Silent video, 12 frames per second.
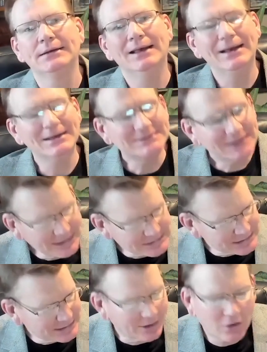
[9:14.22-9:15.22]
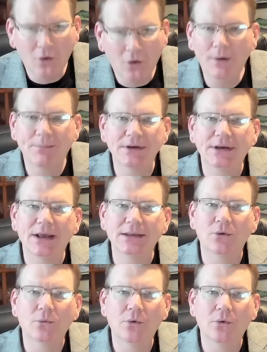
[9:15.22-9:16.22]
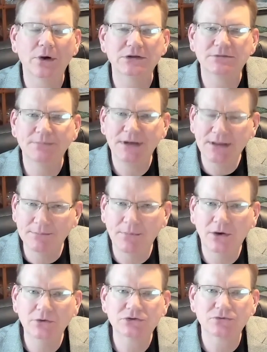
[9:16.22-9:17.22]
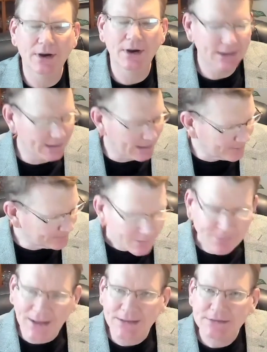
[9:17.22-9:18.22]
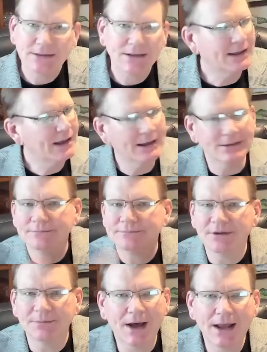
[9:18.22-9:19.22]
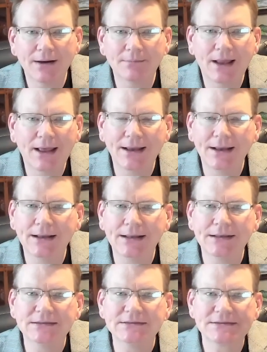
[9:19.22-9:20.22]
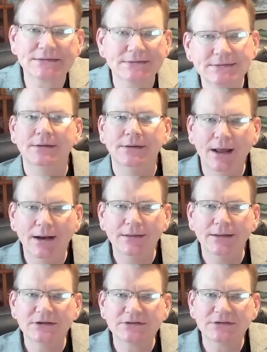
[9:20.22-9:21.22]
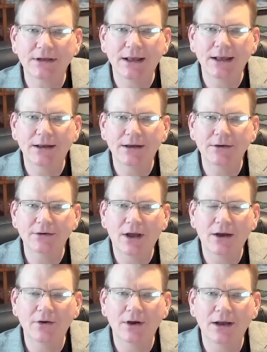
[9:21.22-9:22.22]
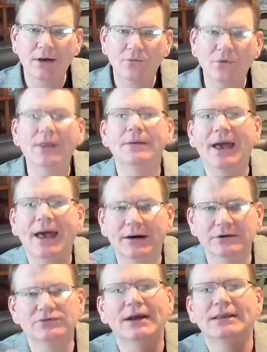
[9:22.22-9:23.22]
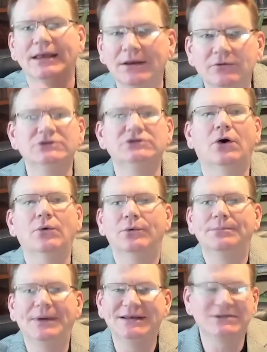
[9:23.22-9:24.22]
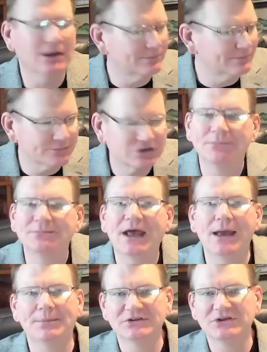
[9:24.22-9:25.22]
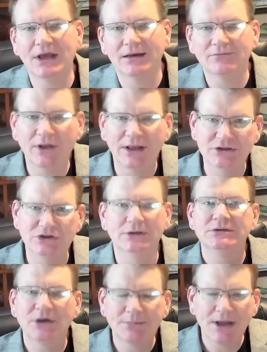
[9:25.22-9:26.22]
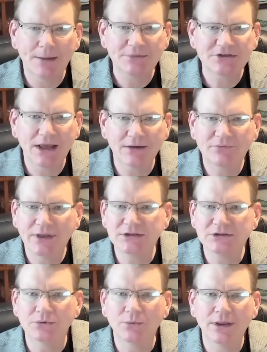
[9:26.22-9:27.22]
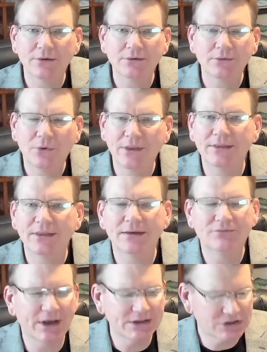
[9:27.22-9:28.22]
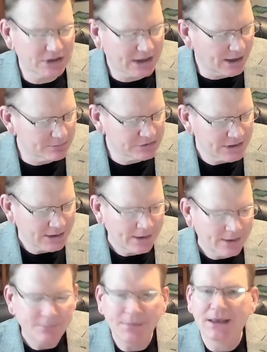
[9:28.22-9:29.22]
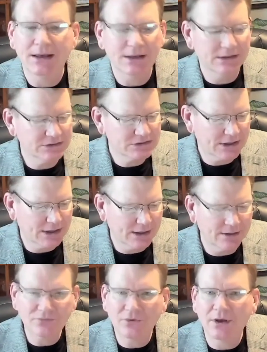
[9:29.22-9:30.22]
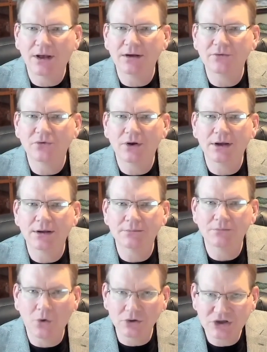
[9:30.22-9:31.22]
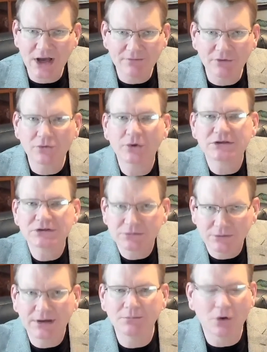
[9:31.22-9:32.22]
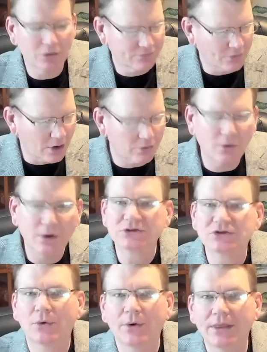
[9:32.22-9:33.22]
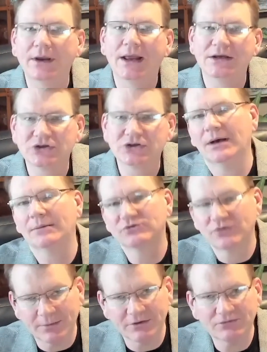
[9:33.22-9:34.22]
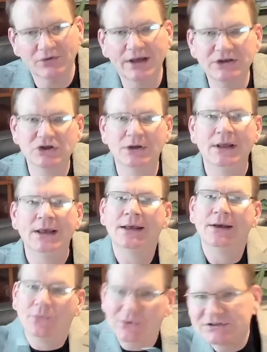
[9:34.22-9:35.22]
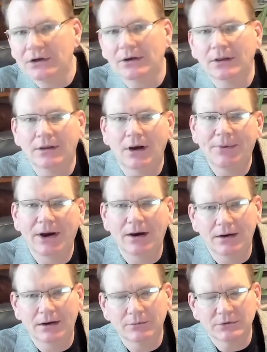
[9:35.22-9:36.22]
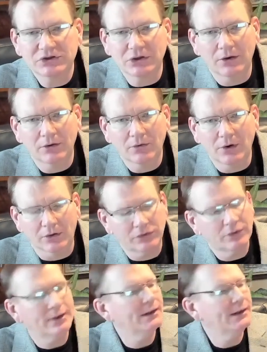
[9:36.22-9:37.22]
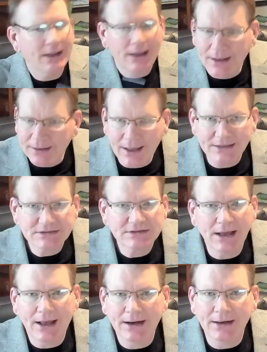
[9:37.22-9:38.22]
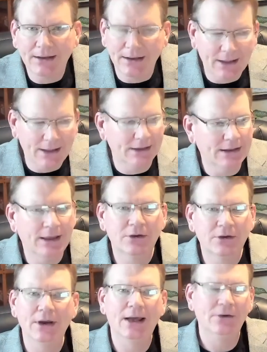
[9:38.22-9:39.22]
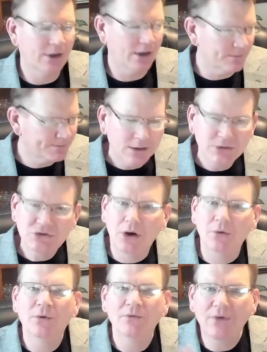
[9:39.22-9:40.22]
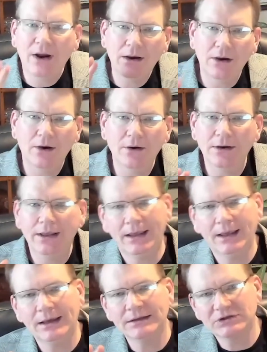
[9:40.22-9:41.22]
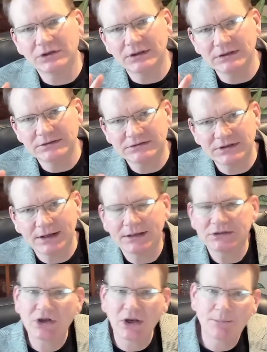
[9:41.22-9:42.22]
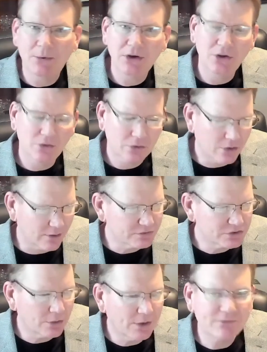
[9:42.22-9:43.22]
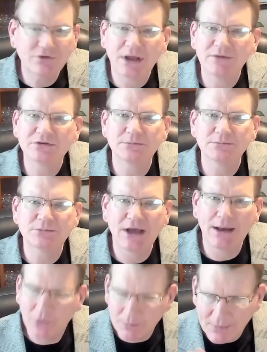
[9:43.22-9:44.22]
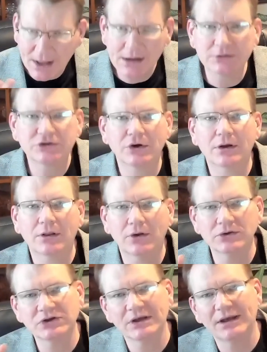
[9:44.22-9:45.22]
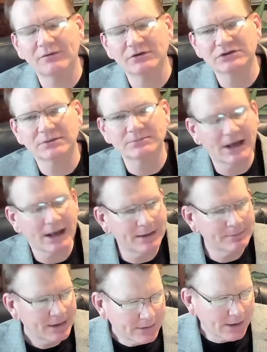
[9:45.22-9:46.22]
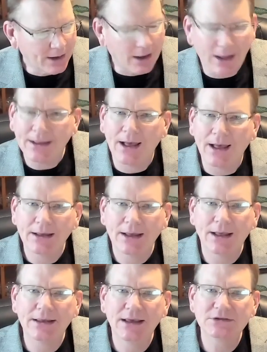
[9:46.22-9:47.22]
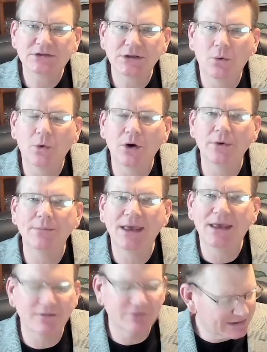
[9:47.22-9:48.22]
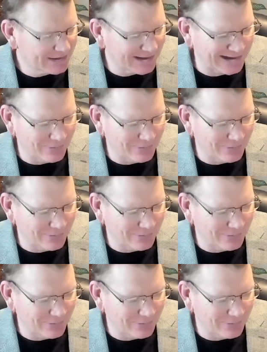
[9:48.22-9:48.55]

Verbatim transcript: It's actually that corporate debt that worries me the most right now. But again, the bottom line is none of this uh, uh, uh, really matters, right? The end result would be some some type of stagflation, some type of stagflation. Whether whether the inflation comes because of, of uh, more sovereign risk, right, more default risk, or whether it actually comes from inflation, we still are pairing it with slow growth, and that's not a, a, a good outcome. So we're very early into these uh, steeper yield curves. So we'll have to give it some time. We'll monitor it closely, give it some time. You know, I, I, I guess, you know, what do we make of it today?